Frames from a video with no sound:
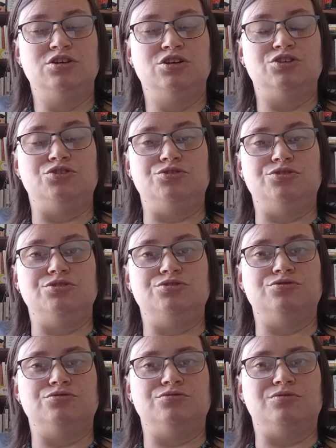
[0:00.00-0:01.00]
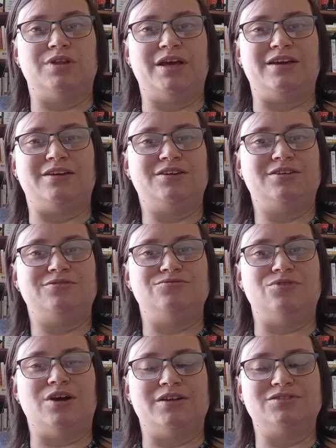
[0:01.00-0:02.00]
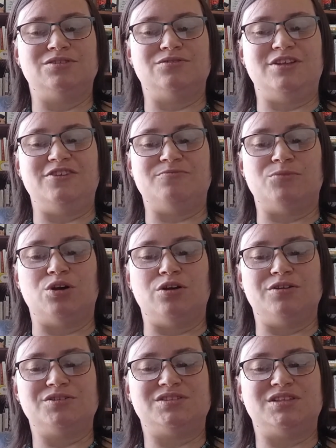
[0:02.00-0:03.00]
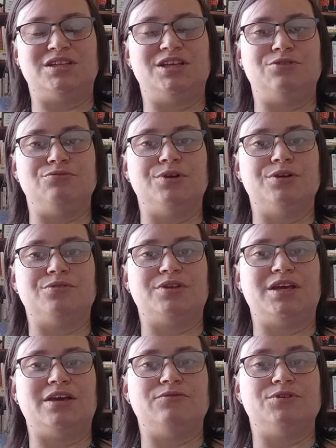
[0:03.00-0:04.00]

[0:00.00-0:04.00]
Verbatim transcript: knew like not to leave marks, and he rarely ever